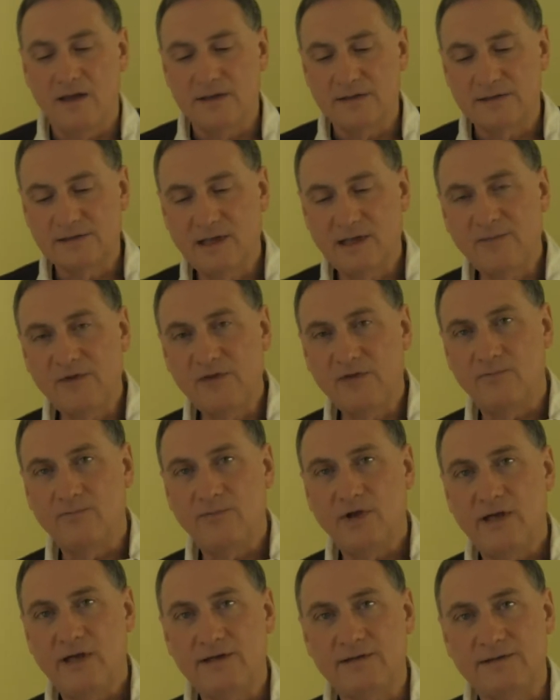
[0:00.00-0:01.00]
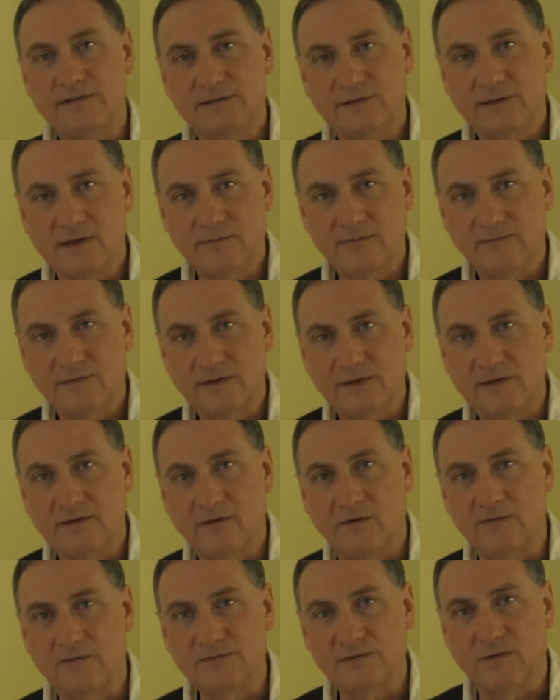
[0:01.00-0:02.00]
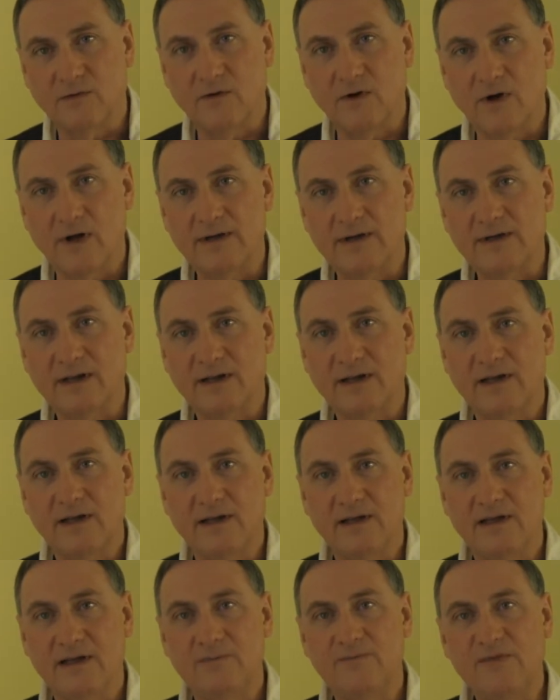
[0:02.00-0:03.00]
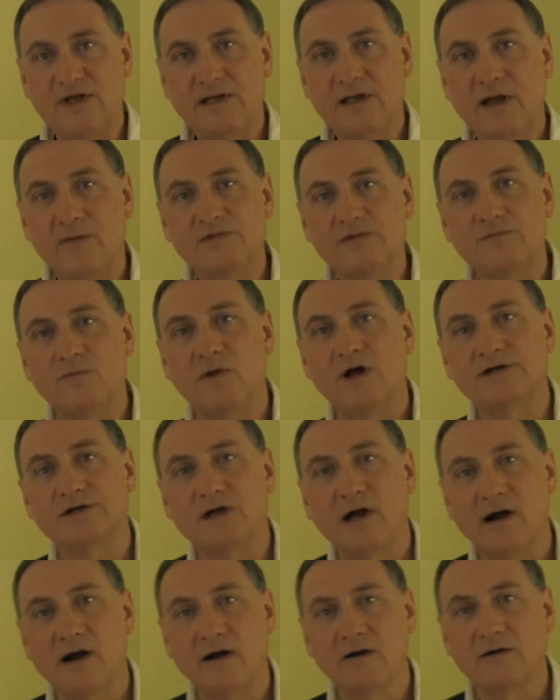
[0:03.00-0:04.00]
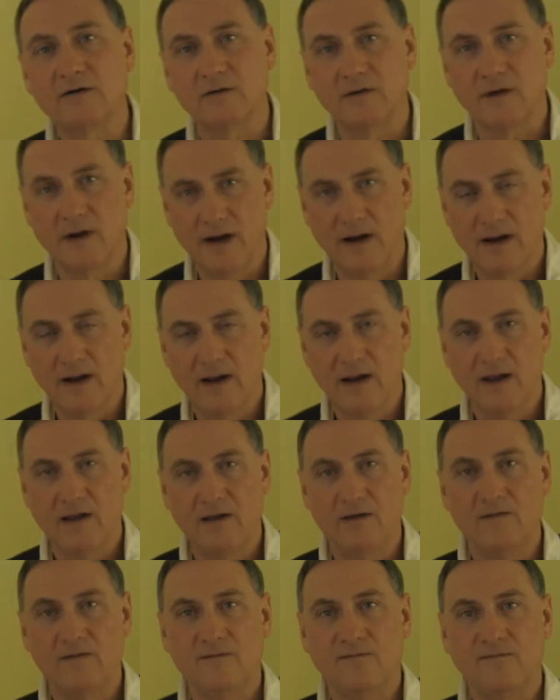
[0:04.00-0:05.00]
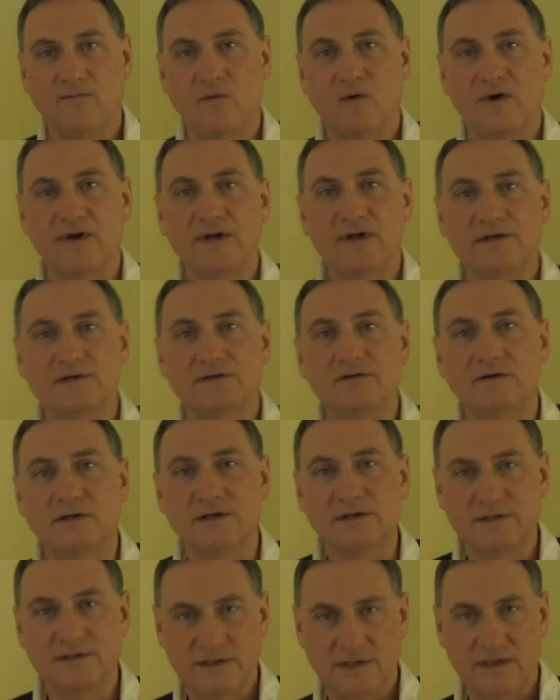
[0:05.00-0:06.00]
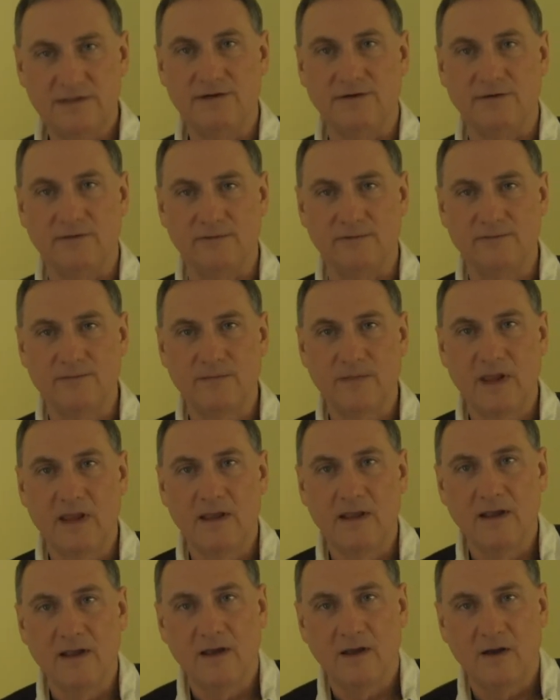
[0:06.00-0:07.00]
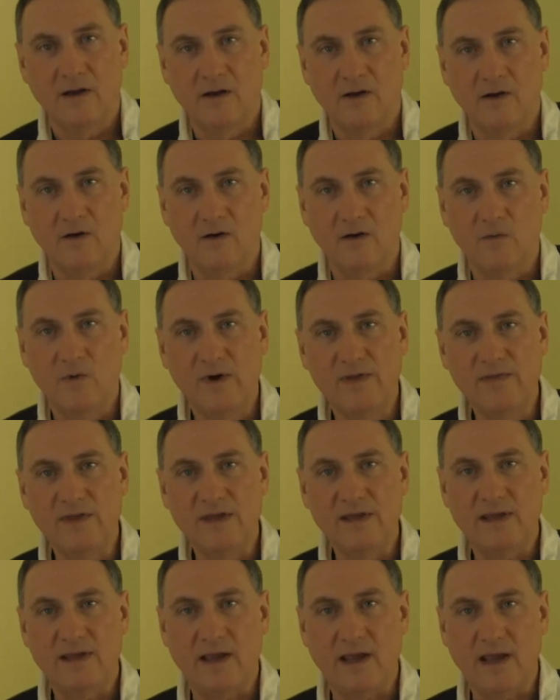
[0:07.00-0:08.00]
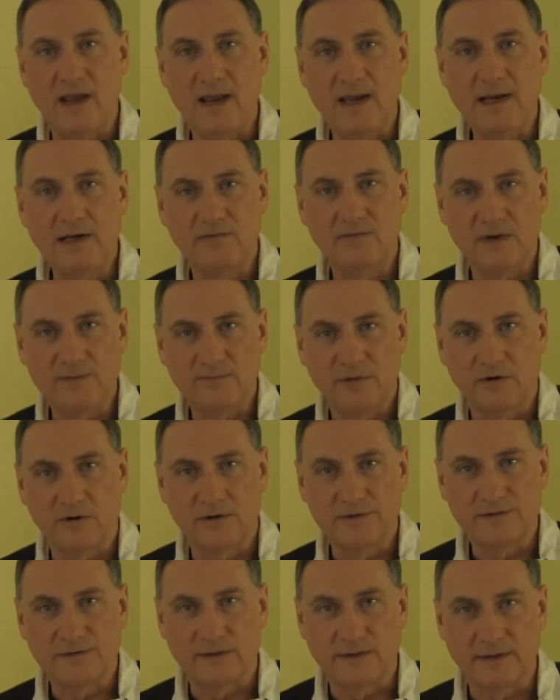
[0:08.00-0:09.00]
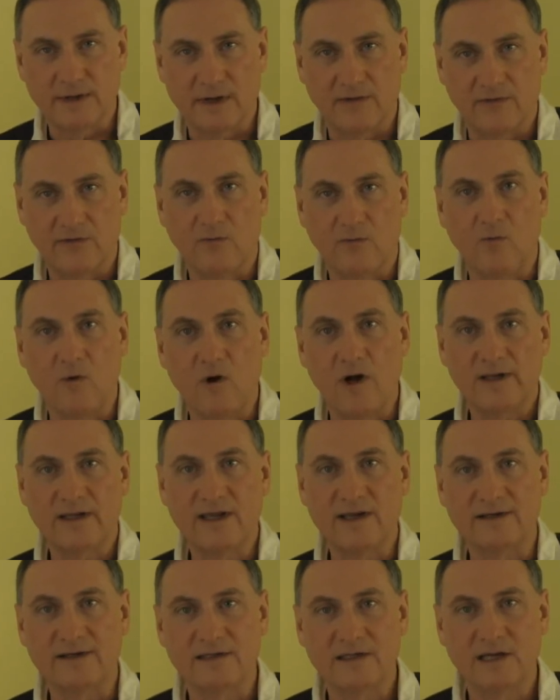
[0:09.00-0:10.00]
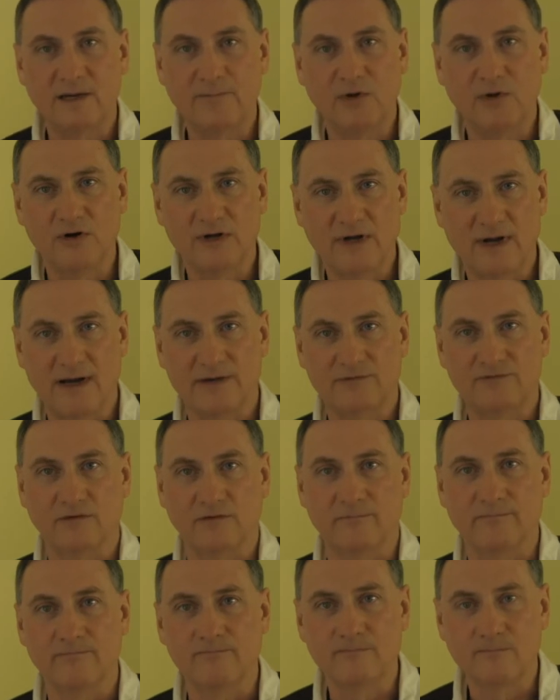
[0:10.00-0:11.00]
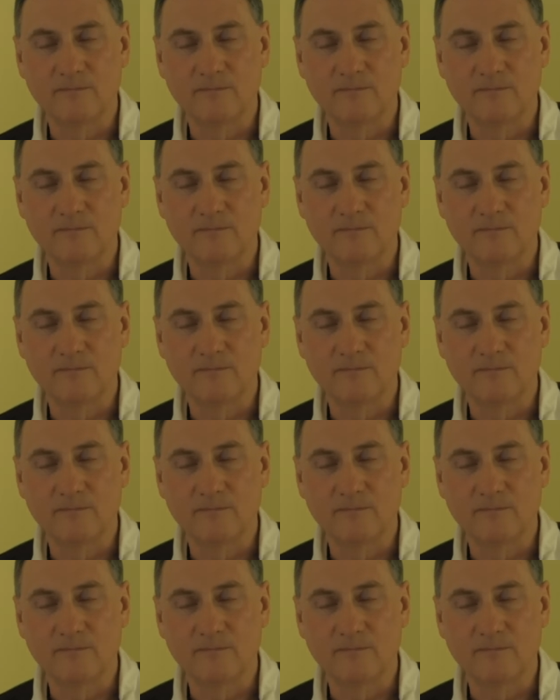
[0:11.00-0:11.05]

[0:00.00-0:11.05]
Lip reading: some of the petty stuff that goes on, it becomes much harder for it to continue. When the angry person, the walking temper tantrum,